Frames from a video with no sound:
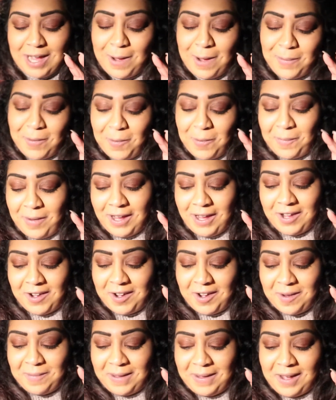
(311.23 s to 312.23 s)
up on my
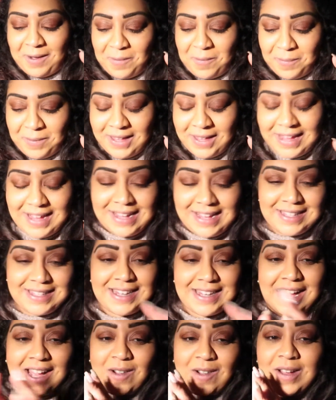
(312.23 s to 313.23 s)
car mount. But
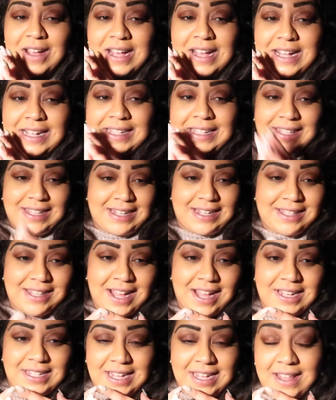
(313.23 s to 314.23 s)
it's now
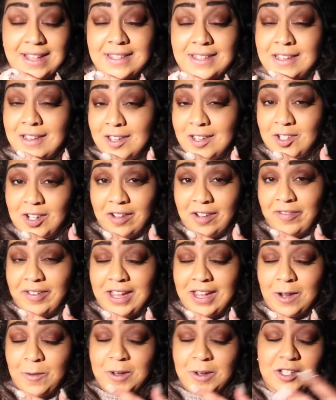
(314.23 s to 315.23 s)
6:30. There's a lot of
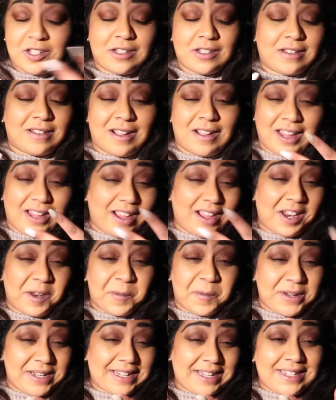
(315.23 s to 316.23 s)
traffic, which I
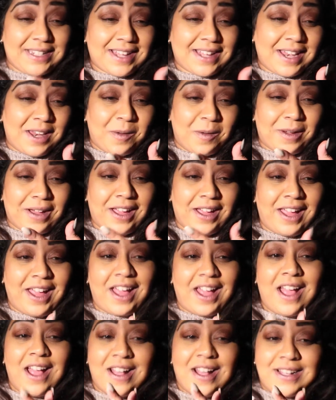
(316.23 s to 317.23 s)
kind of predicted
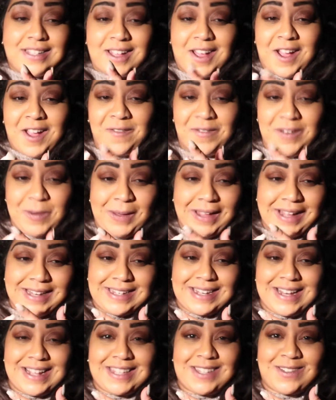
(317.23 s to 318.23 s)
anyway. So hopefully we
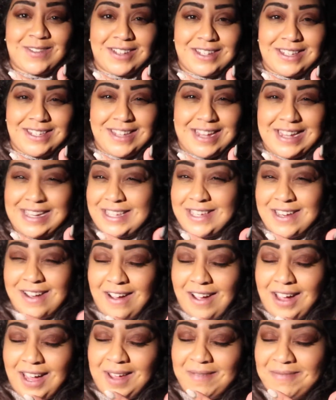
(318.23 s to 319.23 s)
get to Leicester in
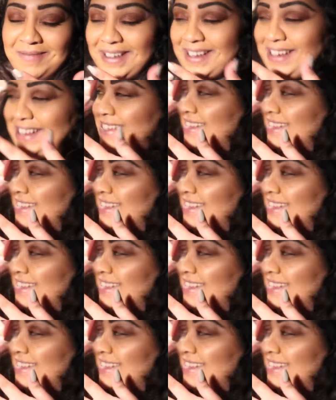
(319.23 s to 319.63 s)
time. Can